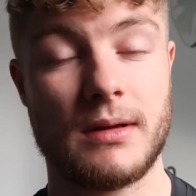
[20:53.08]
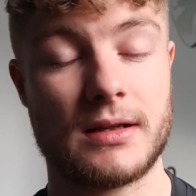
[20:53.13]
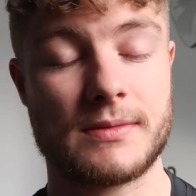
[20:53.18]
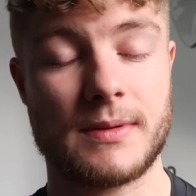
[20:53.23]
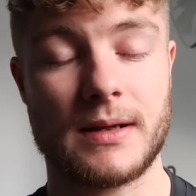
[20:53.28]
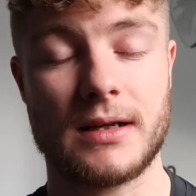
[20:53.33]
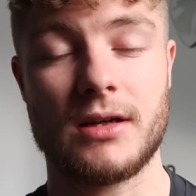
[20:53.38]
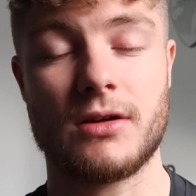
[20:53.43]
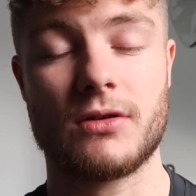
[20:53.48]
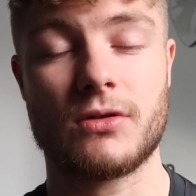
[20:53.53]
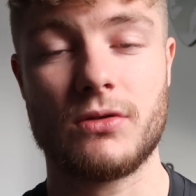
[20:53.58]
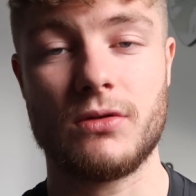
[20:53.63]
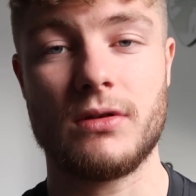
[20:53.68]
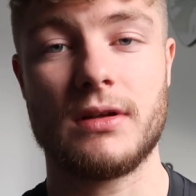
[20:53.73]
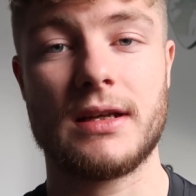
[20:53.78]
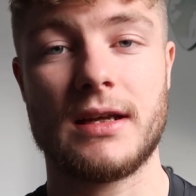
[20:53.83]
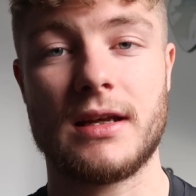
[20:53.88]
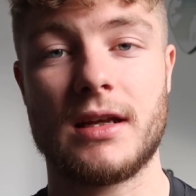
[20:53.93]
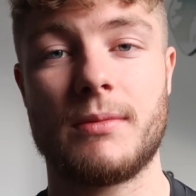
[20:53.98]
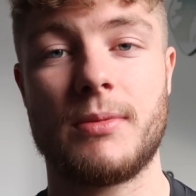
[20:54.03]
spending your whole
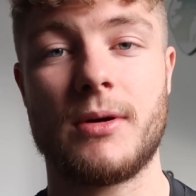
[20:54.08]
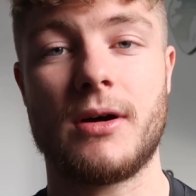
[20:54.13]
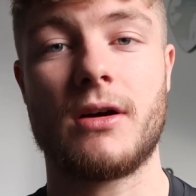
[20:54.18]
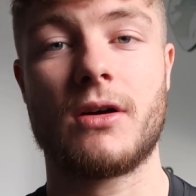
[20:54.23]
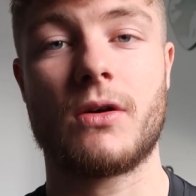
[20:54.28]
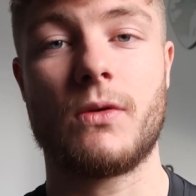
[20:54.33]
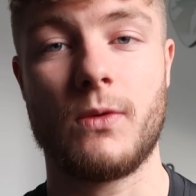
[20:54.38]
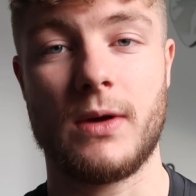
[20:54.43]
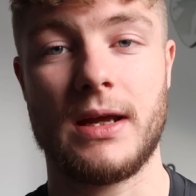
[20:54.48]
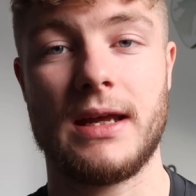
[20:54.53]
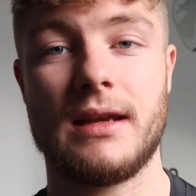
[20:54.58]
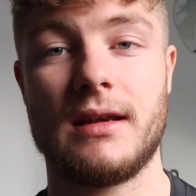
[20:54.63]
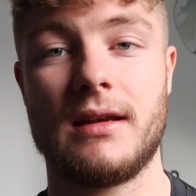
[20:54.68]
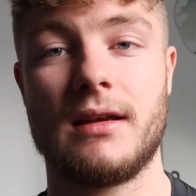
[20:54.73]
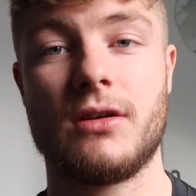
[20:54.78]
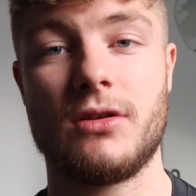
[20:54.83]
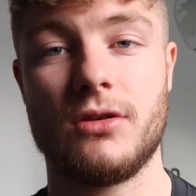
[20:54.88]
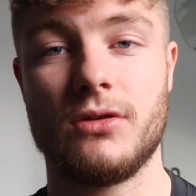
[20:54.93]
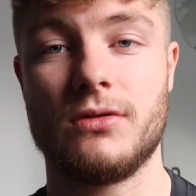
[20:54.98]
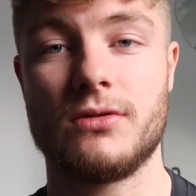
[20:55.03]
day in the park waiting
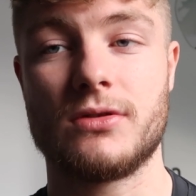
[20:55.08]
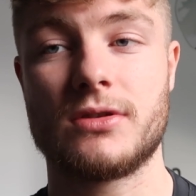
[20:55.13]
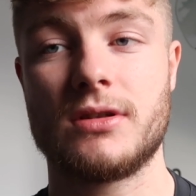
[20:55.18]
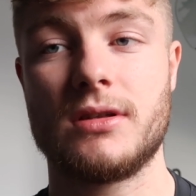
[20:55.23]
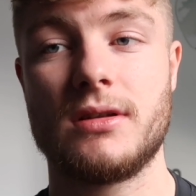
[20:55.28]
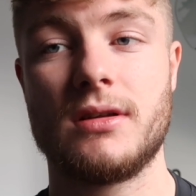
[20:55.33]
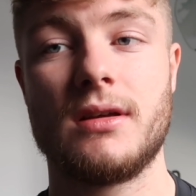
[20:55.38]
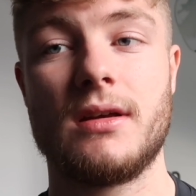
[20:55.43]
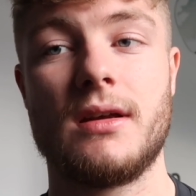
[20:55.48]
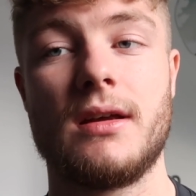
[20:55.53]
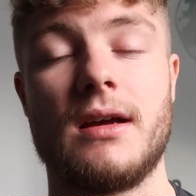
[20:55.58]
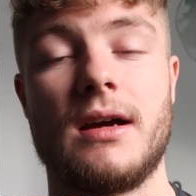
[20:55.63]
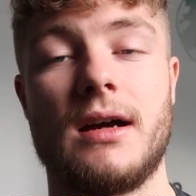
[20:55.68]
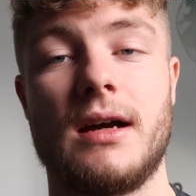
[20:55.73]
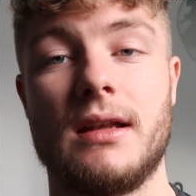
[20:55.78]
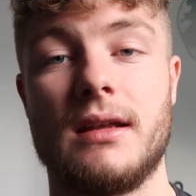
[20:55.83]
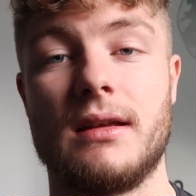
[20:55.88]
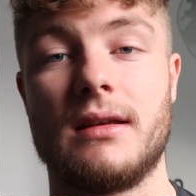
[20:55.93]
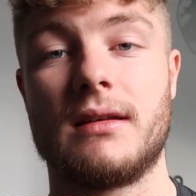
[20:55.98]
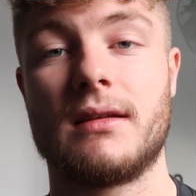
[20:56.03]
in queues,
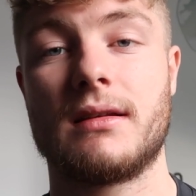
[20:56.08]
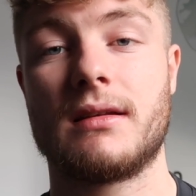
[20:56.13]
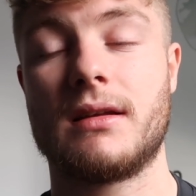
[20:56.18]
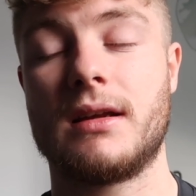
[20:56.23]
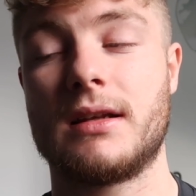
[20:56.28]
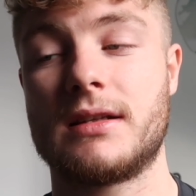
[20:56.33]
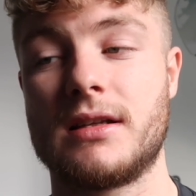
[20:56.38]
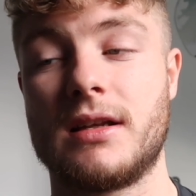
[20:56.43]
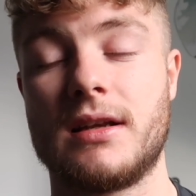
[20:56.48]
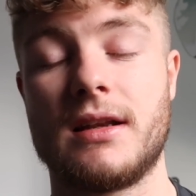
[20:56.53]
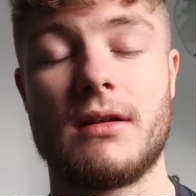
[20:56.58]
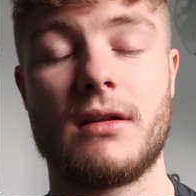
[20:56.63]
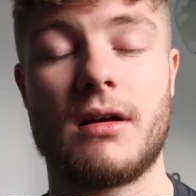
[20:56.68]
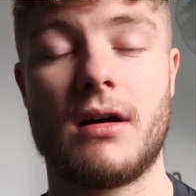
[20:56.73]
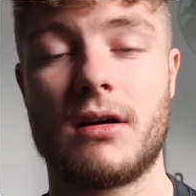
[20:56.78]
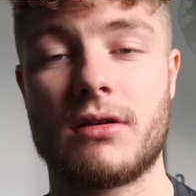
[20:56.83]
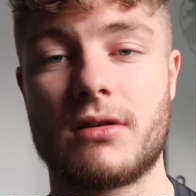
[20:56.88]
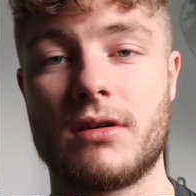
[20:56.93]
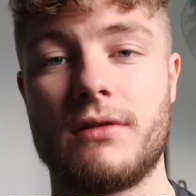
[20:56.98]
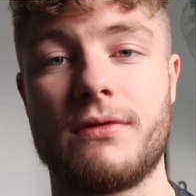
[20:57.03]
and it's
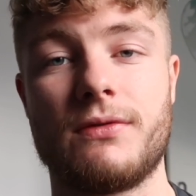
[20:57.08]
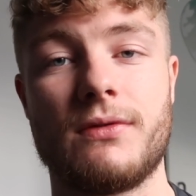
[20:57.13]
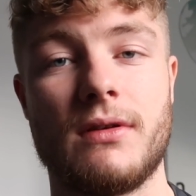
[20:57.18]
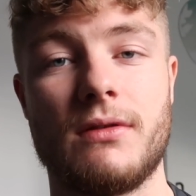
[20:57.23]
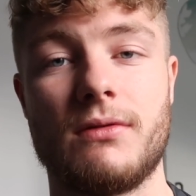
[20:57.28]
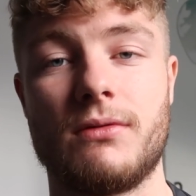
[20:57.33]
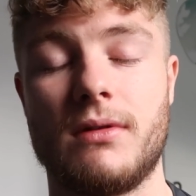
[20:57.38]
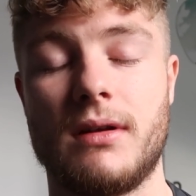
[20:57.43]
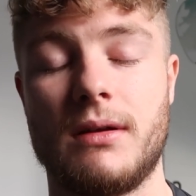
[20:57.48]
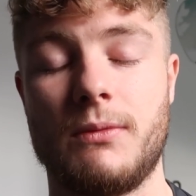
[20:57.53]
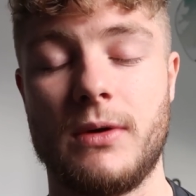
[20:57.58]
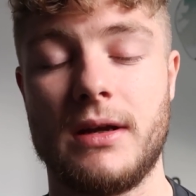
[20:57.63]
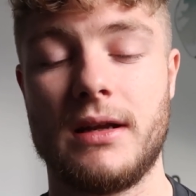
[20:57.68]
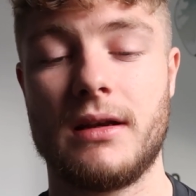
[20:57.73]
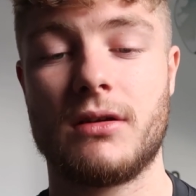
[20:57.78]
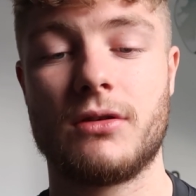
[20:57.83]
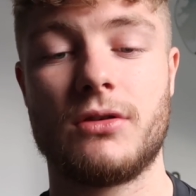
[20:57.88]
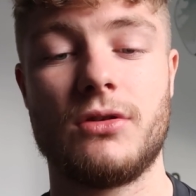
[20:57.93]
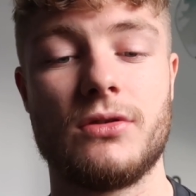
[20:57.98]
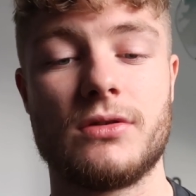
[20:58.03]
hard enough
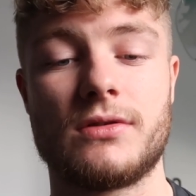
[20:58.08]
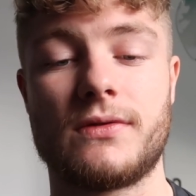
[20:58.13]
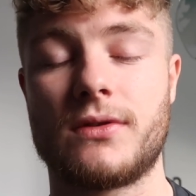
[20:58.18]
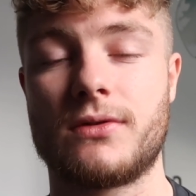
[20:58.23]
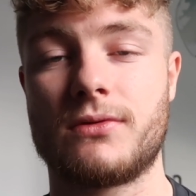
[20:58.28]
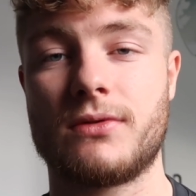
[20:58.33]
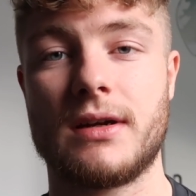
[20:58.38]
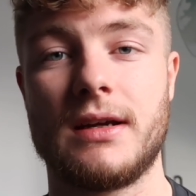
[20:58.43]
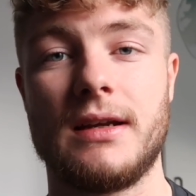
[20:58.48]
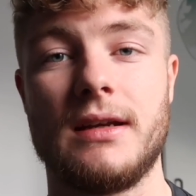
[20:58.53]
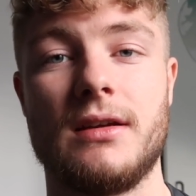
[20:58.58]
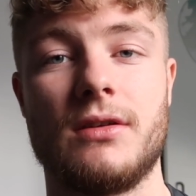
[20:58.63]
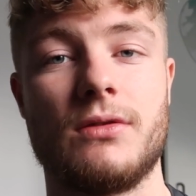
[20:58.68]
waiting on queues for the ride.